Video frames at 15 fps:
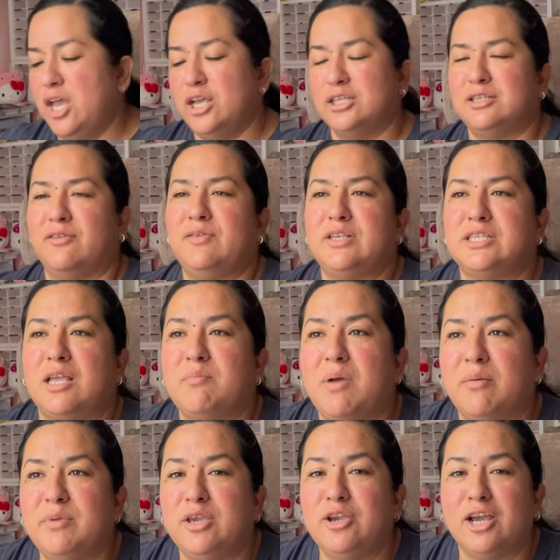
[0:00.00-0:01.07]
So he's like,
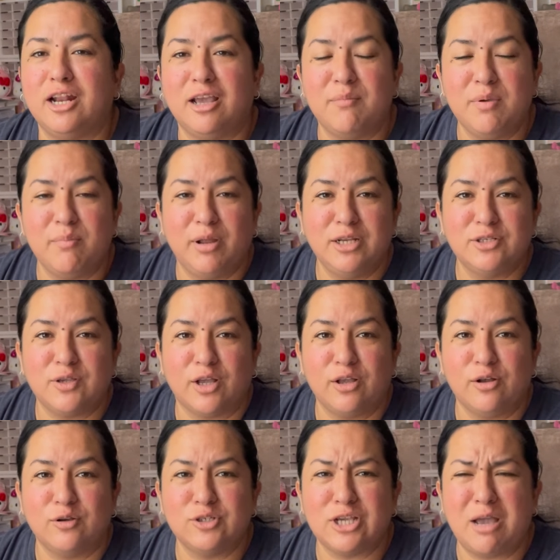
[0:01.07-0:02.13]
Mommy, you gonna give me money so I can
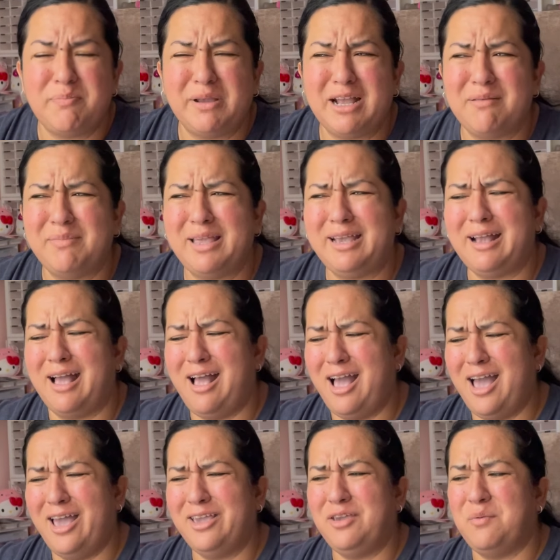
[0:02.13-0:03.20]
go shopping? I'm like,
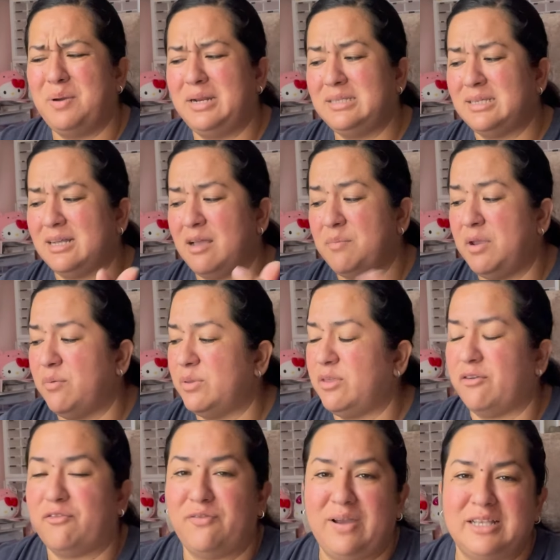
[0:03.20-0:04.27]
you wanted to come here with
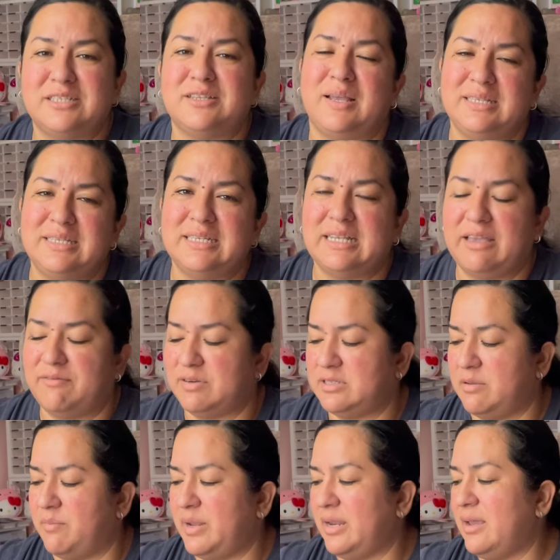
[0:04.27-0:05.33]
your friends. Now I did give her
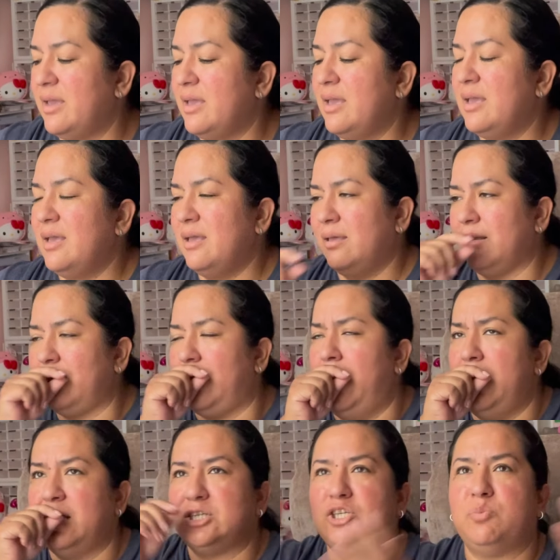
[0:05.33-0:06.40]
some money.
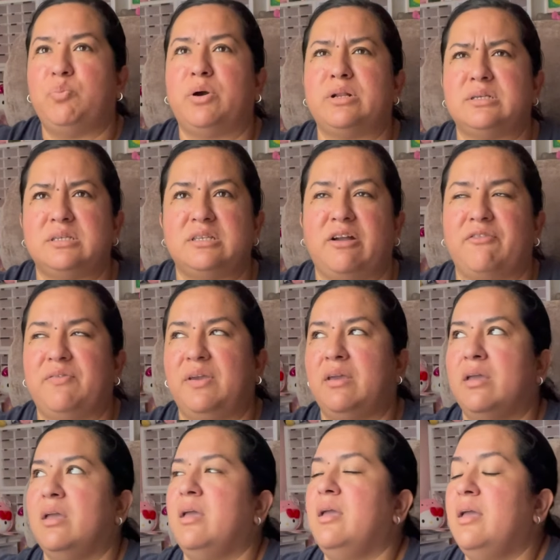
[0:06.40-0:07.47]
She bought a stuffy.
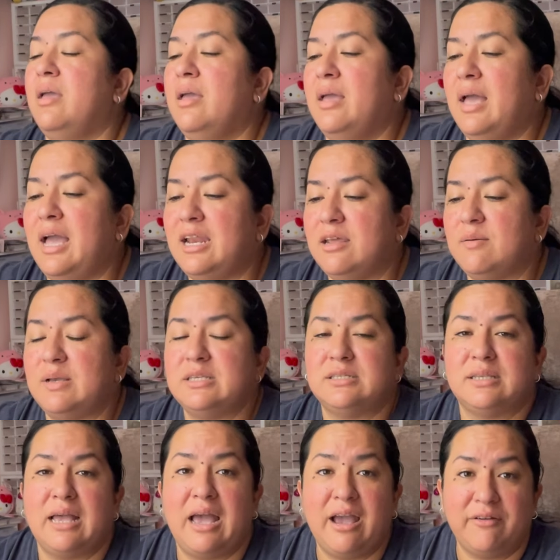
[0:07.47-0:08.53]

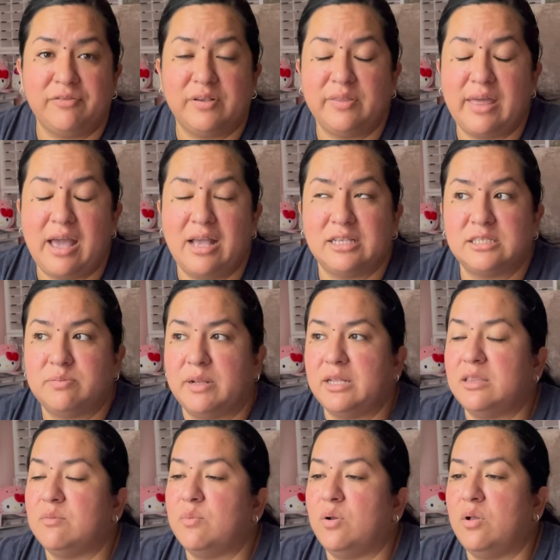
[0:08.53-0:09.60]
Anyways, after that, spent
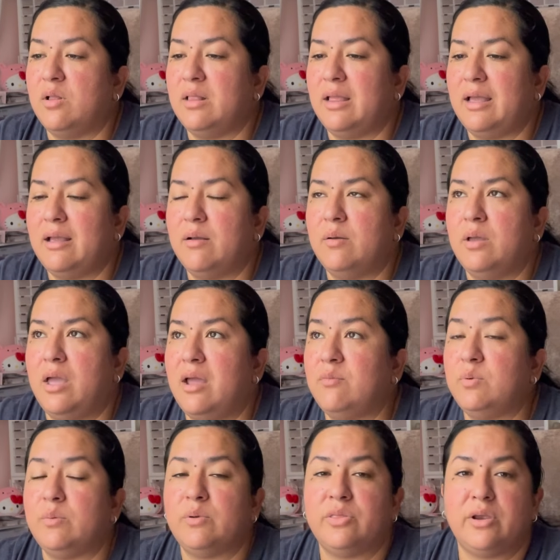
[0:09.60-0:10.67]
in the mall, and
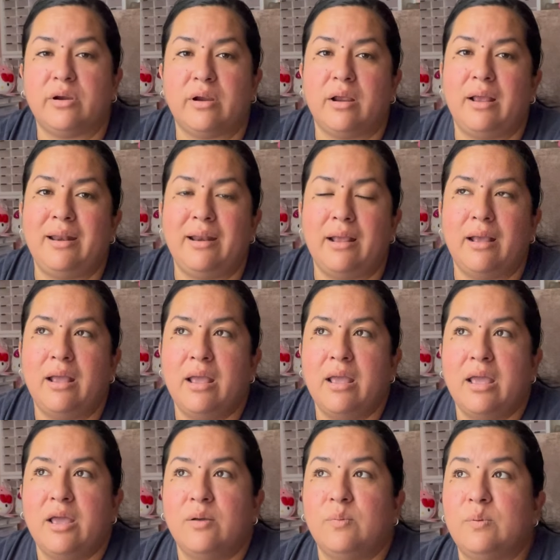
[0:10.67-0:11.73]
we were there, and
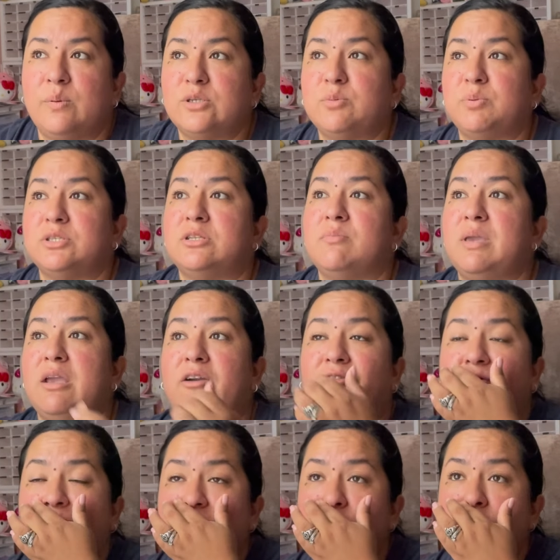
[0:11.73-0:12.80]
we were supposed to meet, her
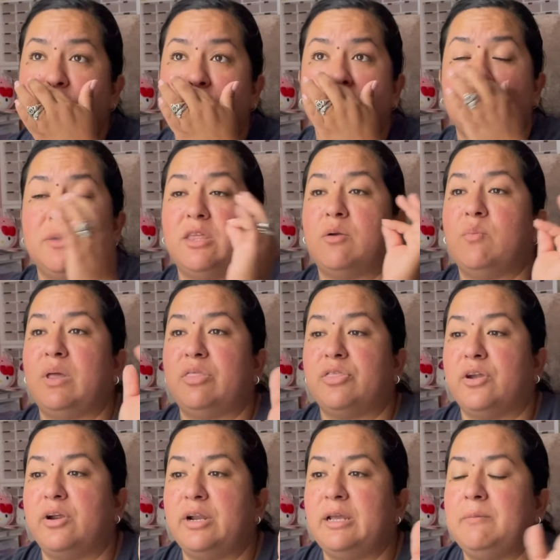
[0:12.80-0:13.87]
friends were supposed to be there
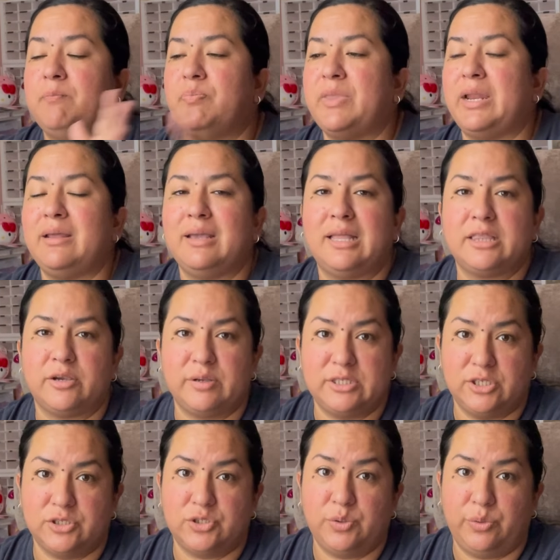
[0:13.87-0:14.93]
1:30. They didn't get there
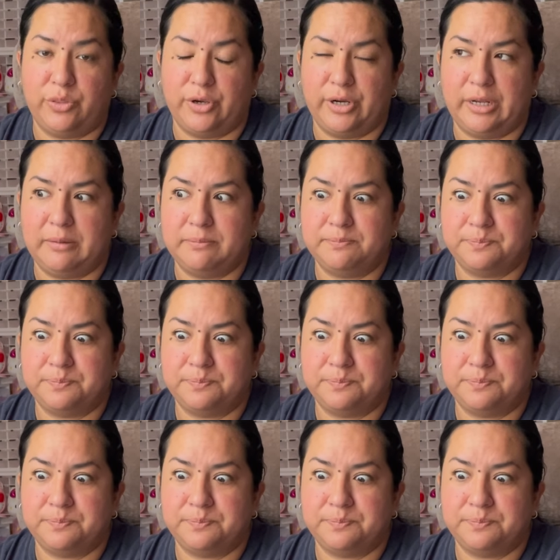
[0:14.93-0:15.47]
until 2:30.